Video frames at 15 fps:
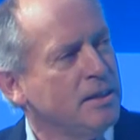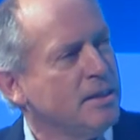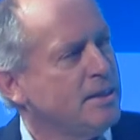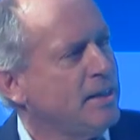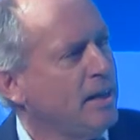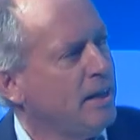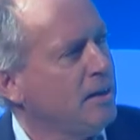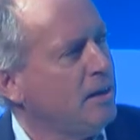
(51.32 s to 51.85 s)

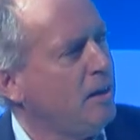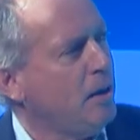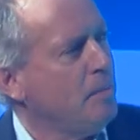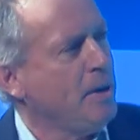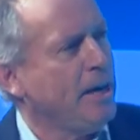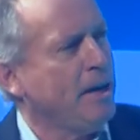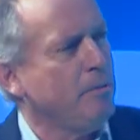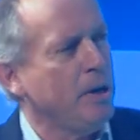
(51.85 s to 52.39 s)
So
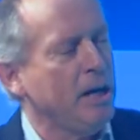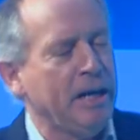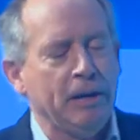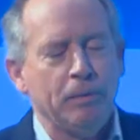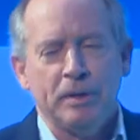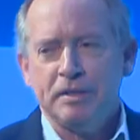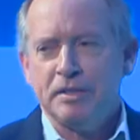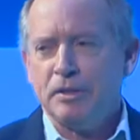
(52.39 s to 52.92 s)
I'm here
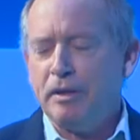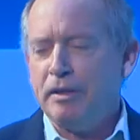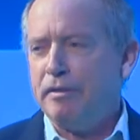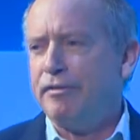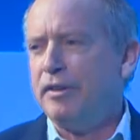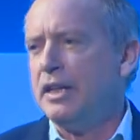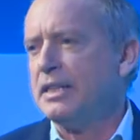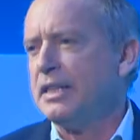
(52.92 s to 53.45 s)
really with sort of
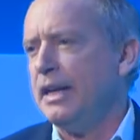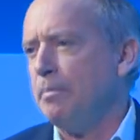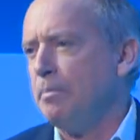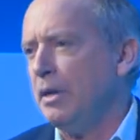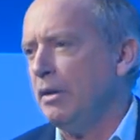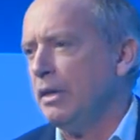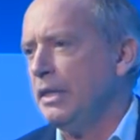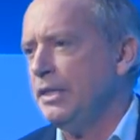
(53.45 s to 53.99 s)
the first out,
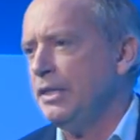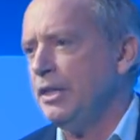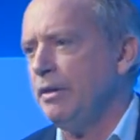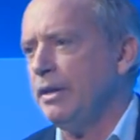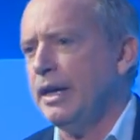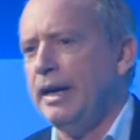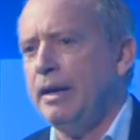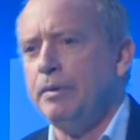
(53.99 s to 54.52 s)
Barclays
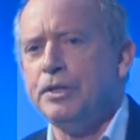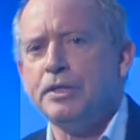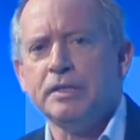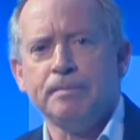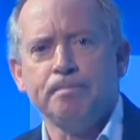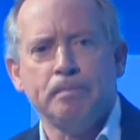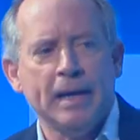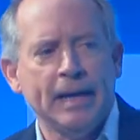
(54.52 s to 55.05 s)
UK, which
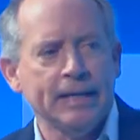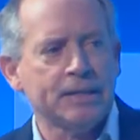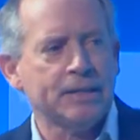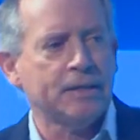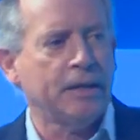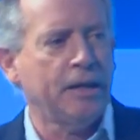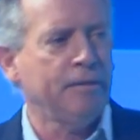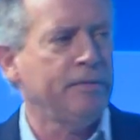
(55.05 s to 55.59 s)
is
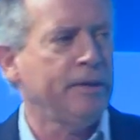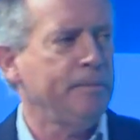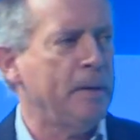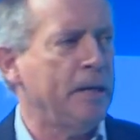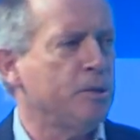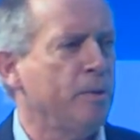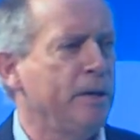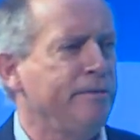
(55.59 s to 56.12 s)
banks, hopefully
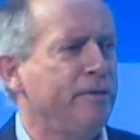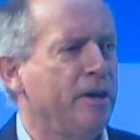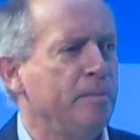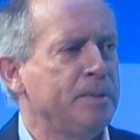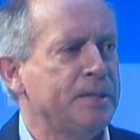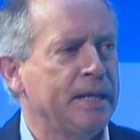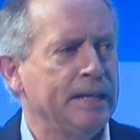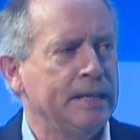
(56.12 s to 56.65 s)
about
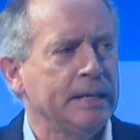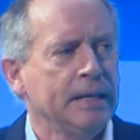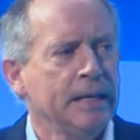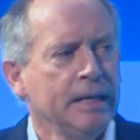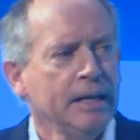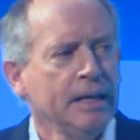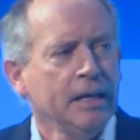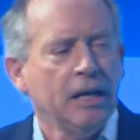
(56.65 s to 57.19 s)
25%
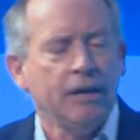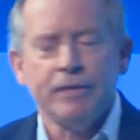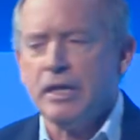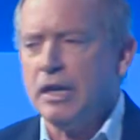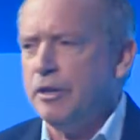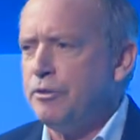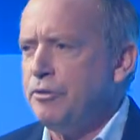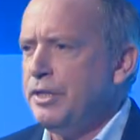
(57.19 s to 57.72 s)
of the
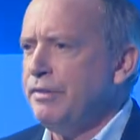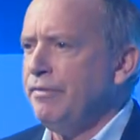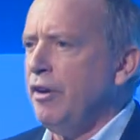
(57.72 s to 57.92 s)
country's